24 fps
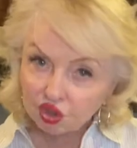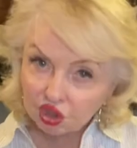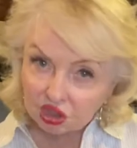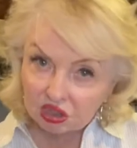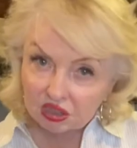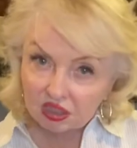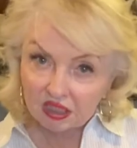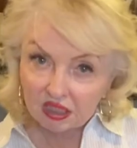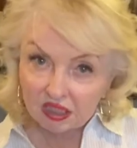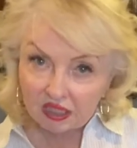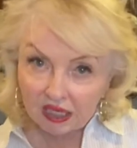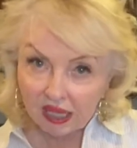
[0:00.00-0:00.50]

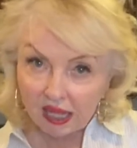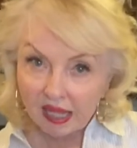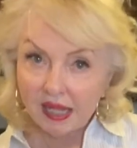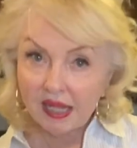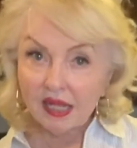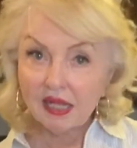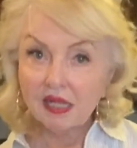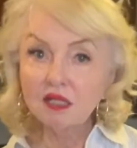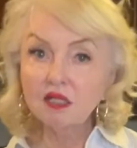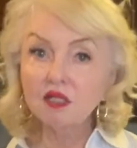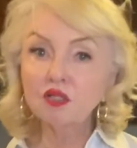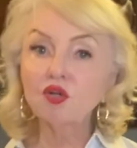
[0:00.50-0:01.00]
just
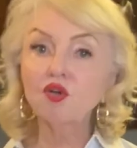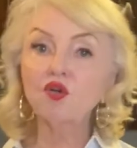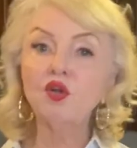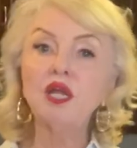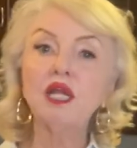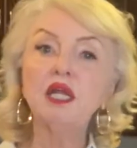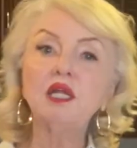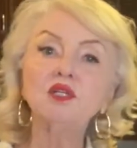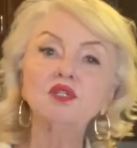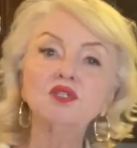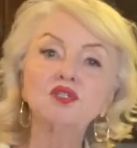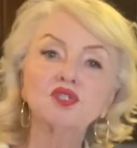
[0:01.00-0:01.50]
lay the
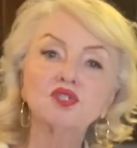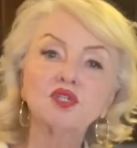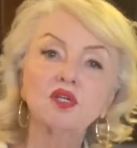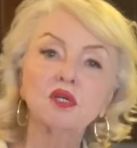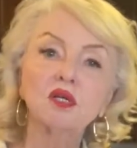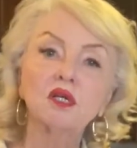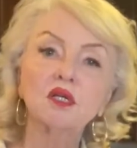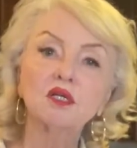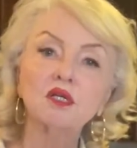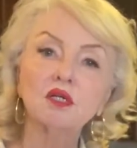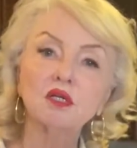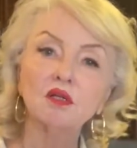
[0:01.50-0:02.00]
greens
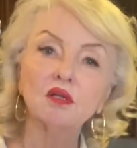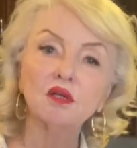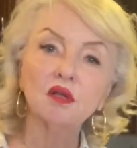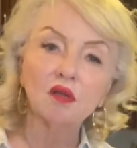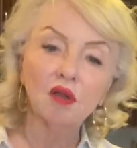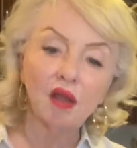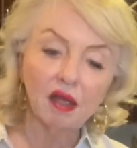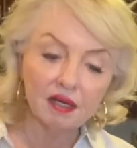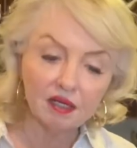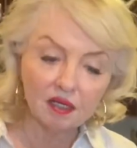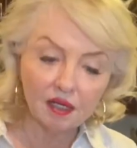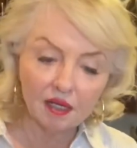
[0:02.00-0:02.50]

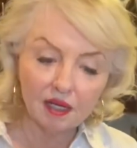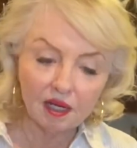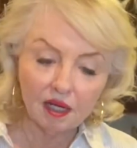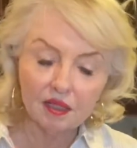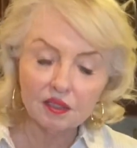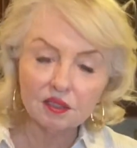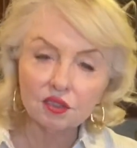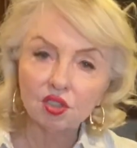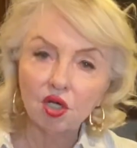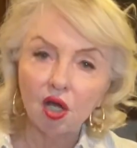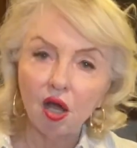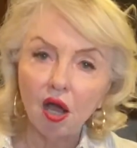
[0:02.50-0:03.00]
lightly
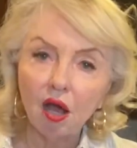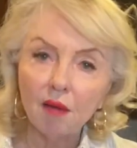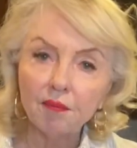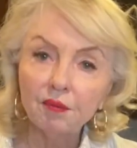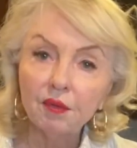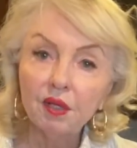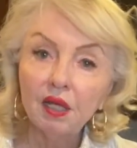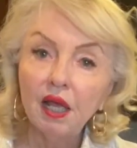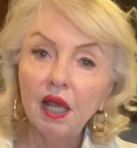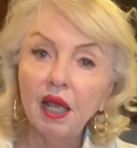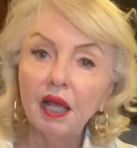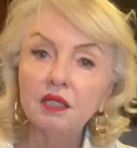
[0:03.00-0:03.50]
on
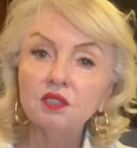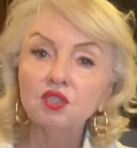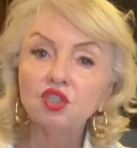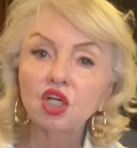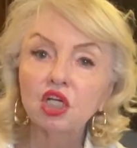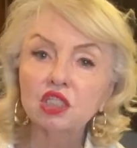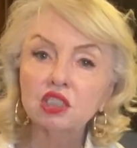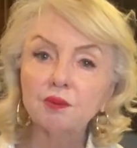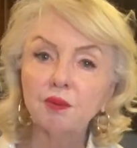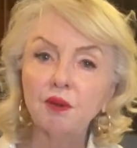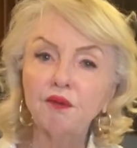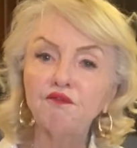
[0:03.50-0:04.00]
top. And
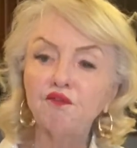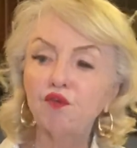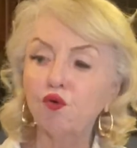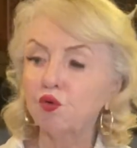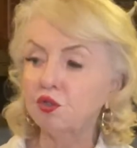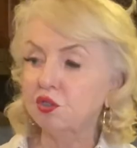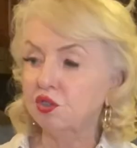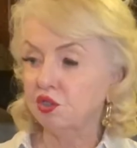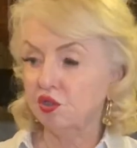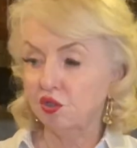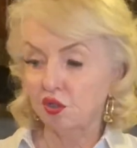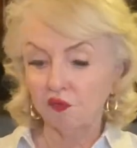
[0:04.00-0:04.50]
just before
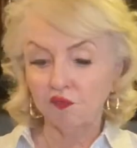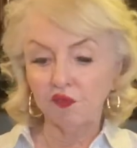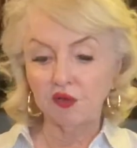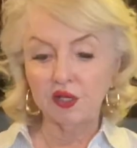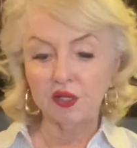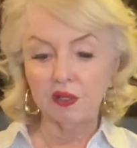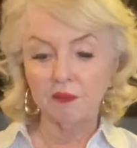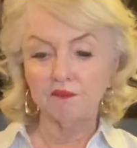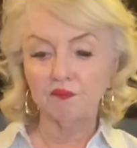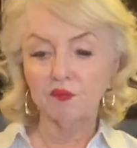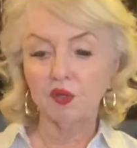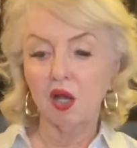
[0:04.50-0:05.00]

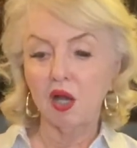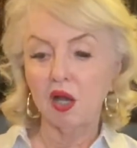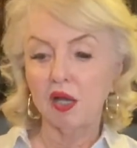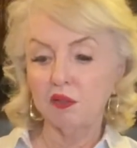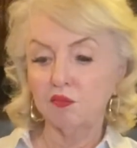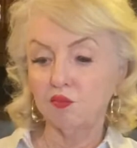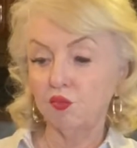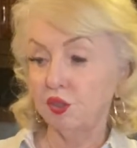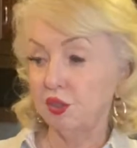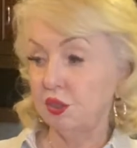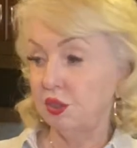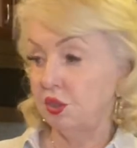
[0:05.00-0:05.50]
serving, I
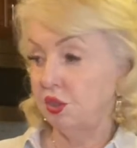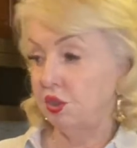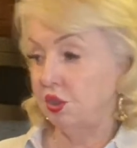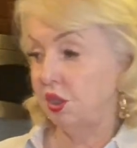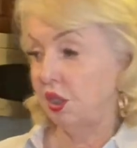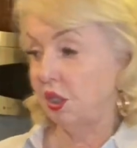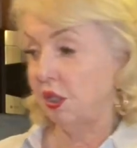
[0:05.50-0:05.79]
would